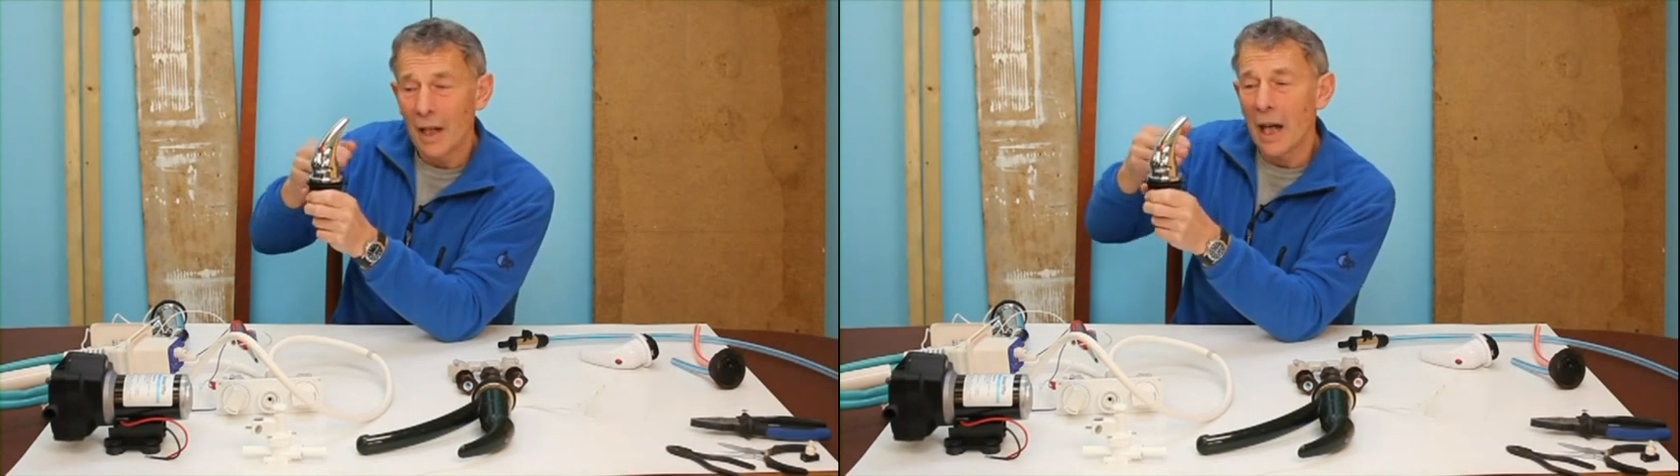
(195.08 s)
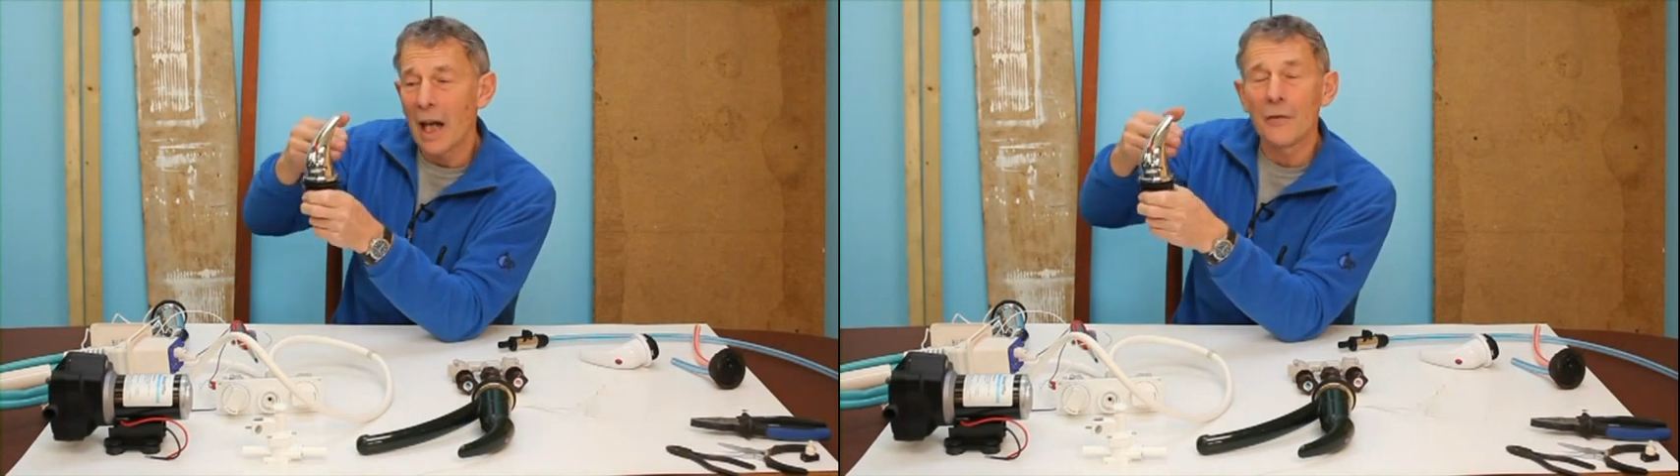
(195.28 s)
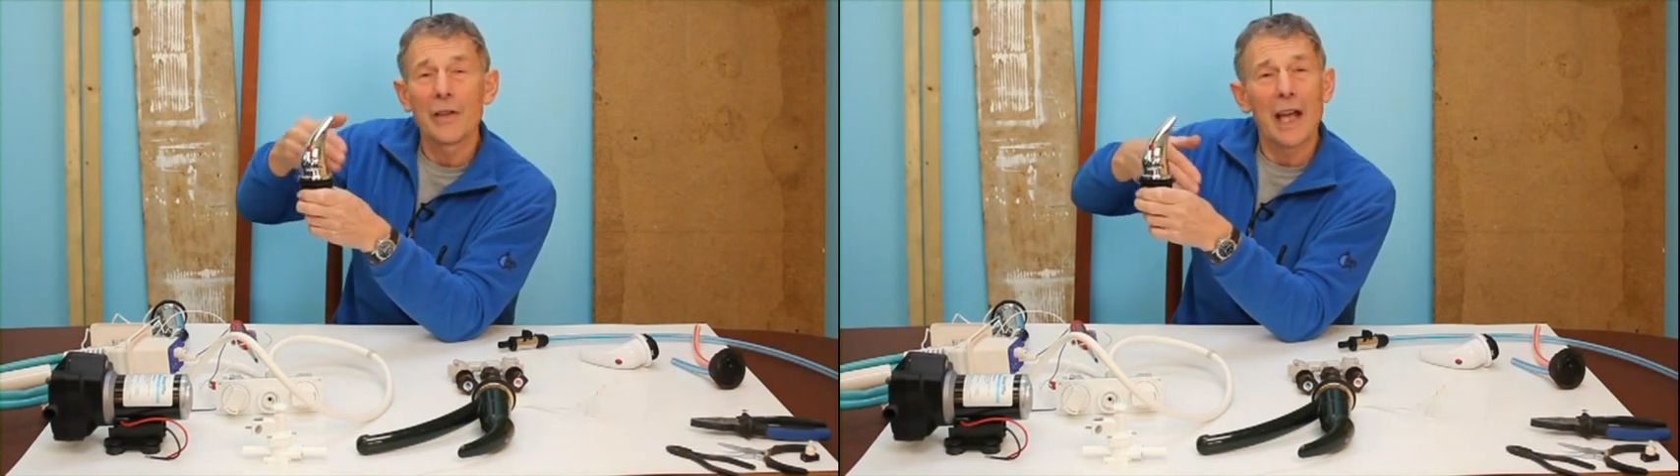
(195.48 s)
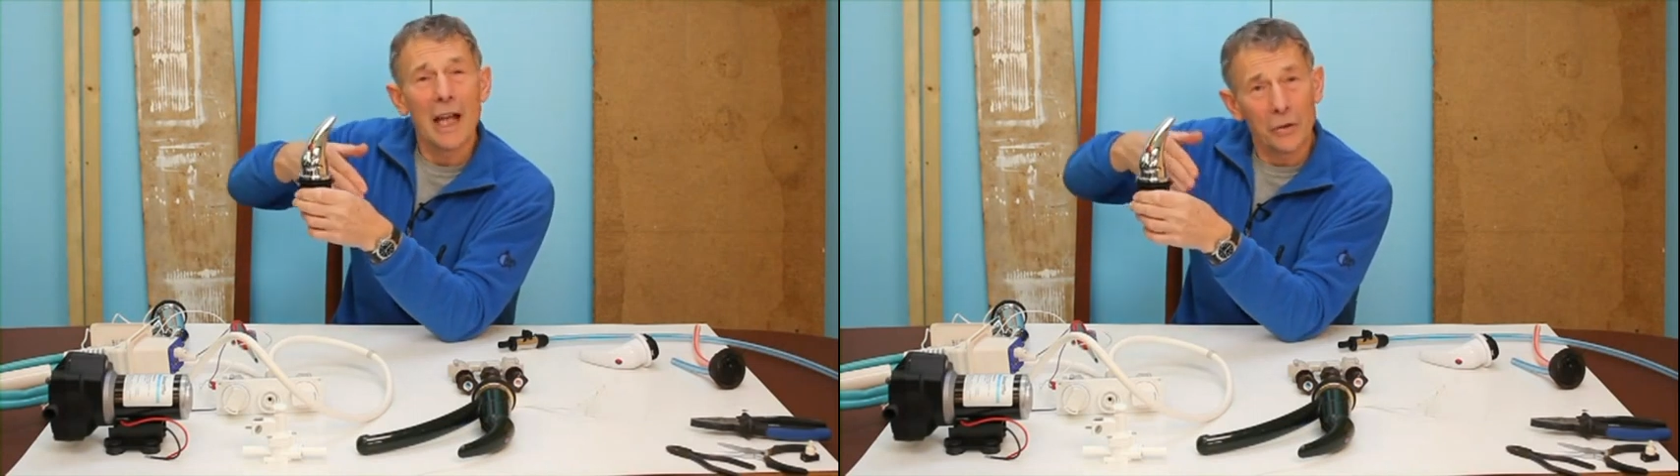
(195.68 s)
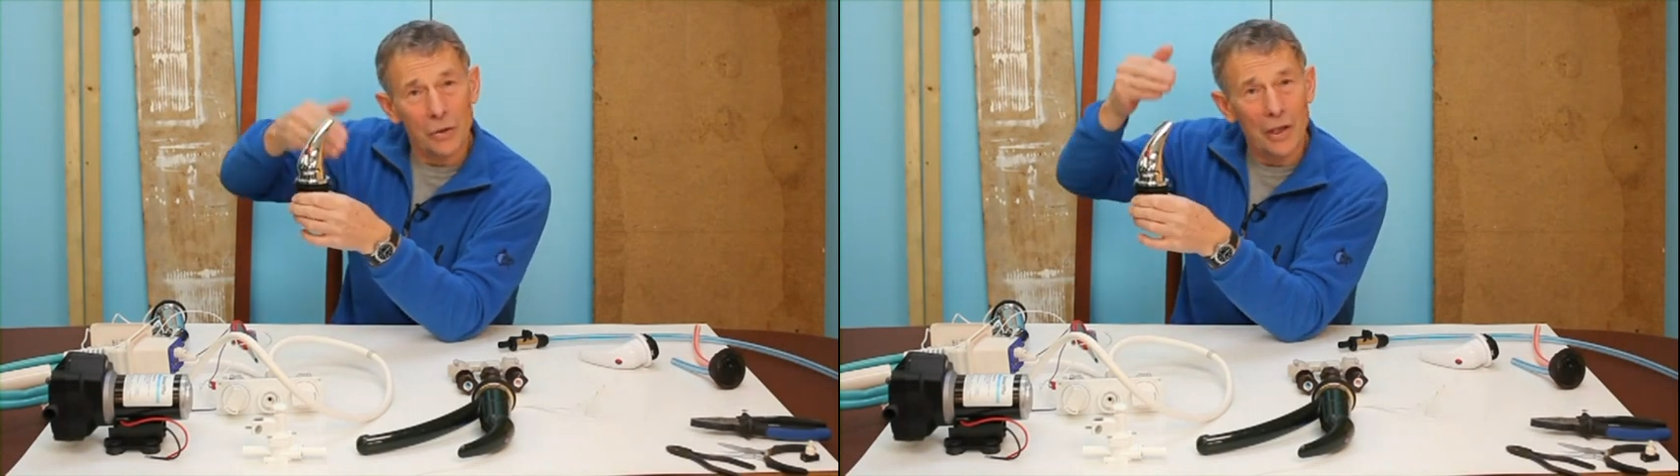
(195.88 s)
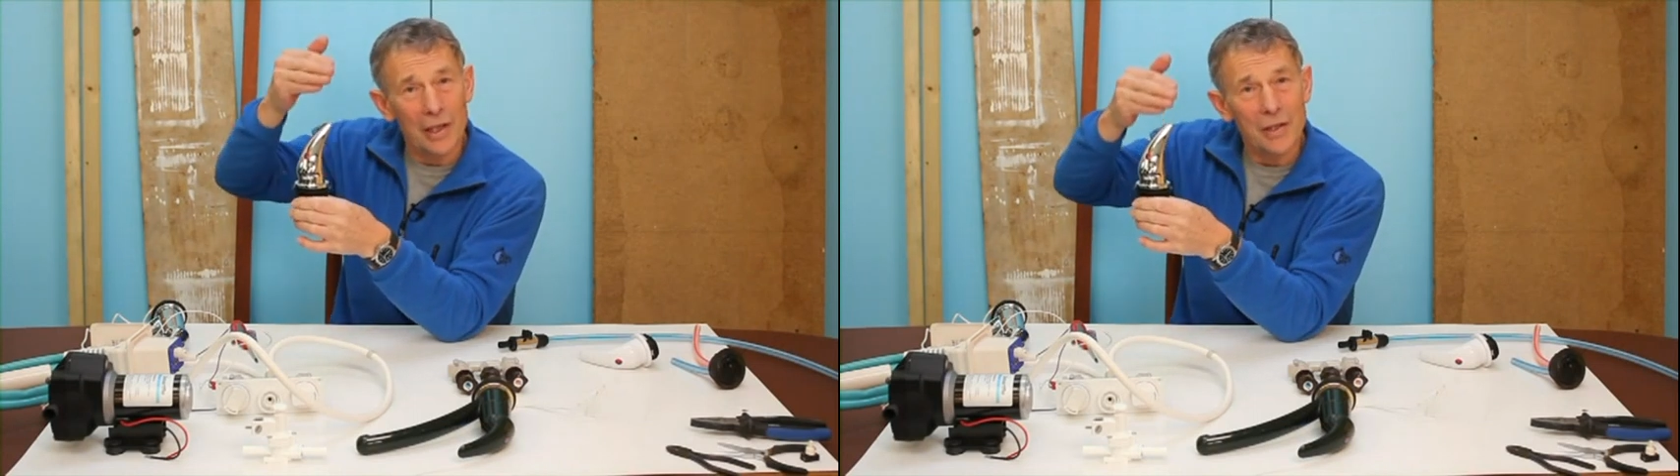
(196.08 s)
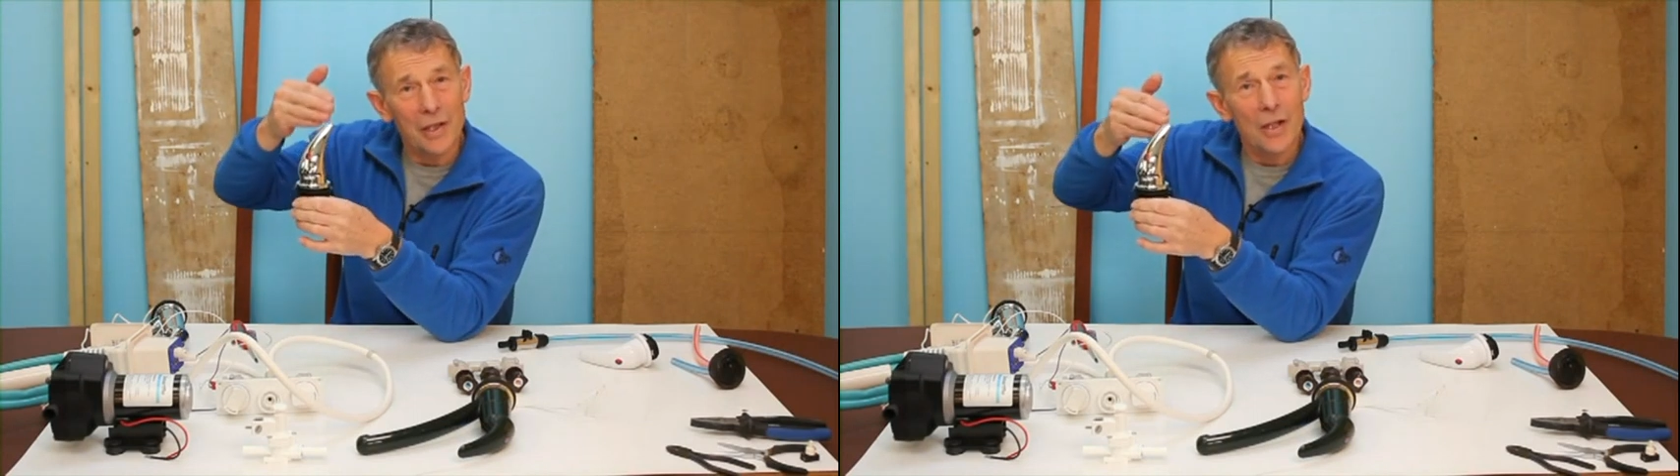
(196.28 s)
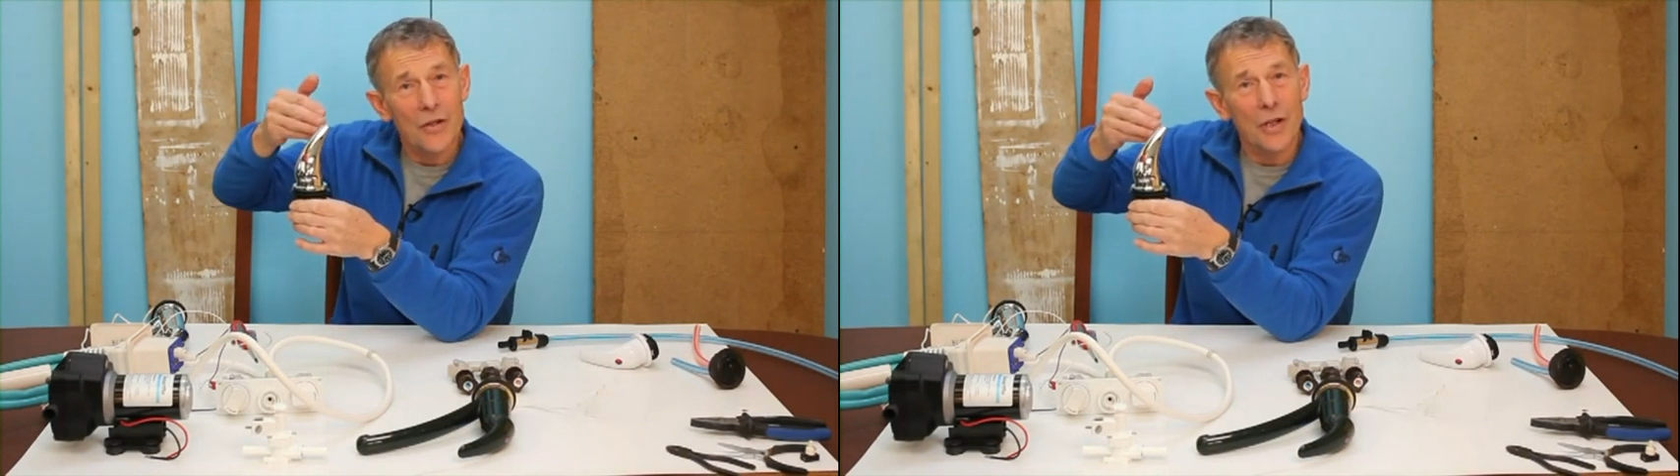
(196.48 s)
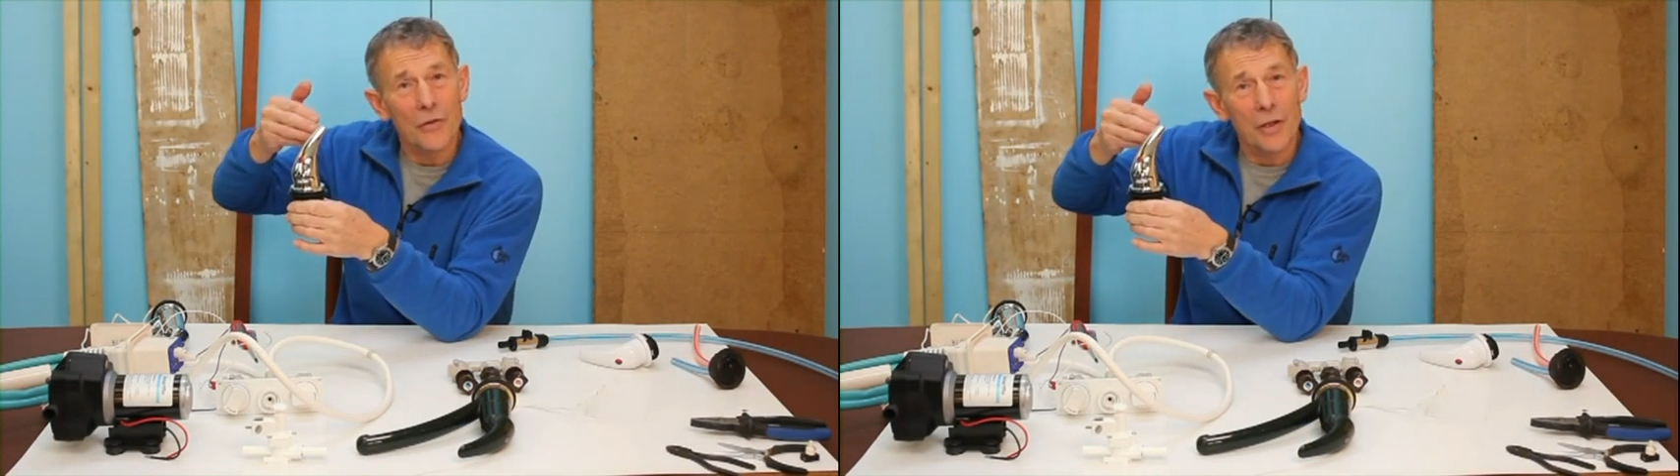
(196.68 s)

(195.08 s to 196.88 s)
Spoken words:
have an outlet so